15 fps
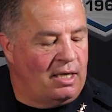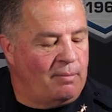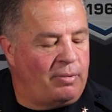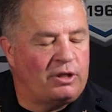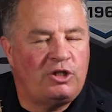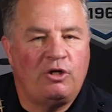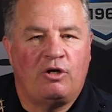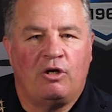
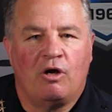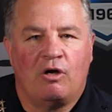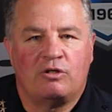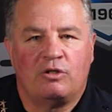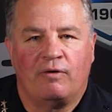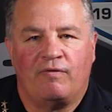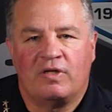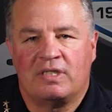But you can
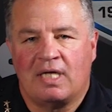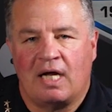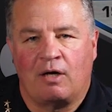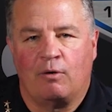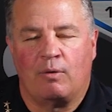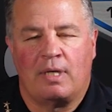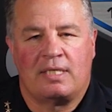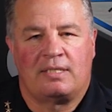also, if it's not
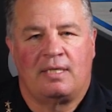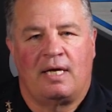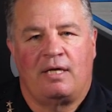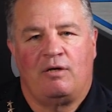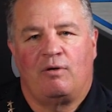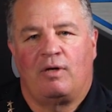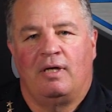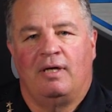going outside,
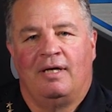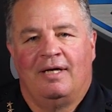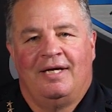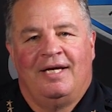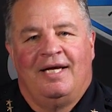you can,